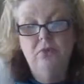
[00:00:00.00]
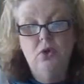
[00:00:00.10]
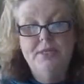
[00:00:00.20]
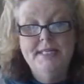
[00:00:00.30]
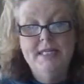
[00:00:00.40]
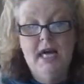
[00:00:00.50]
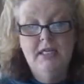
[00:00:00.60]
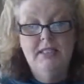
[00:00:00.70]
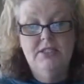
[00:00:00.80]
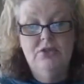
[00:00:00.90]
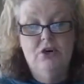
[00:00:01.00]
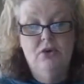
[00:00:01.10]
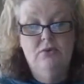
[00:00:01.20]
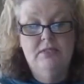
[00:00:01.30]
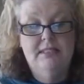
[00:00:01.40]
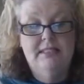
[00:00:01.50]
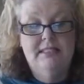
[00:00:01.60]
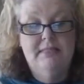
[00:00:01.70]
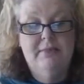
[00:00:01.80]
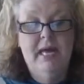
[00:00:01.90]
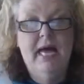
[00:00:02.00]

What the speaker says: or detoxing your own system.